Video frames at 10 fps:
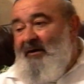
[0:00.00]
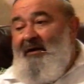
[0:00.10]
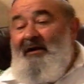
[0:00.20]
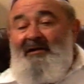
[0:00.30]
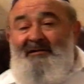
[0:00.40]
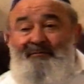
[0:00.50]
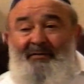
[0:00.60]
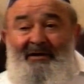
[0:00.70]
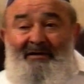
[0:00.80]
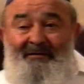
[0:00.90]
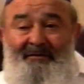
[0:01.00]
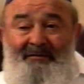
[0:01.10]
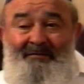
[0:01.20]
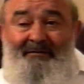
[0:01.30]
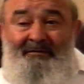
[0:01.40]
less bread,
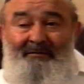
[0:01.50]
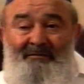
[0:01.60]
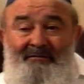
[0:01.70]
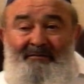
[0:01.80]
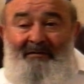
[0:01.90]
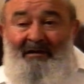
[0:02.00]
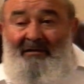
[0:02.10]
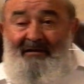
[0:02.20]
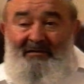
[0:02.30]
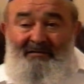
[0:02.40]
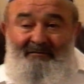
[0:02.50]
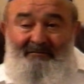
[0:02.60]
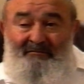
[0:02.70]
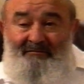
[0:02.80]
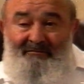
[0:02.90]
like this.
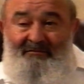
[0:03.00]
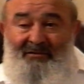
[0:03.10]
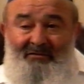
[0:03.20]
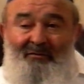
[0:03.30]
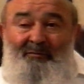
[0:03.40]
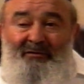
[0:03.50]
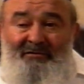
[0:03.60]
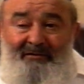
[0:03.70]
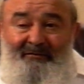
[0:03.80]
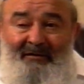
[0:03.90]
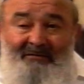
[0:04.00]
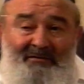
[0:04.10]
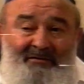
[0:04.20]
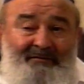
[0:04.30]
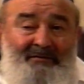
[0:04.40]
The coupons and
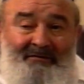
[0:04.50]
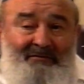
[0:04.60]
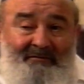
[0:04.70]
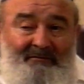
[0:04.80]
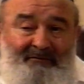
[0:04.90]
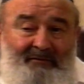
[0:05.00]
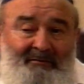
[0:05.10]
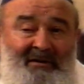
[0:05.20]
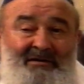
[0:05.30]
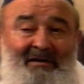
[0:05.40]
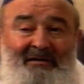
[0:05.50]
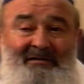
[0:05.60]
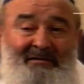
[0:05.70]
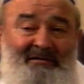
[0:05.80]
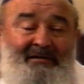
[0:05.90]
vouchers were for much
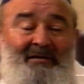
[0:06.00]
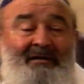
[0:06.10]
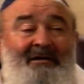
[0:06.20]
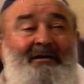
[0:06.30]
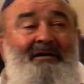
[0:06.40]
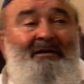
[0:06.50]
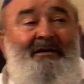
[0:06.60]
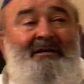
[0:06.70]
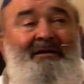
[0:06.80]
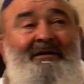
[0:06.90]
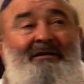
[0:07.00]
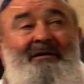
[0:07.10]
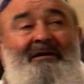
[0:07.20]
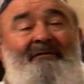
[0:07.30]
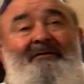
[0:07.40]
less than
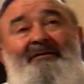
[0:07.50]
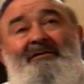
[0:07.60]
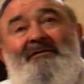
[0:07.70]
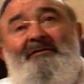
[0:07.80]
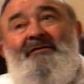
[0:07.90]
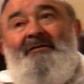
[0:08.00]
the average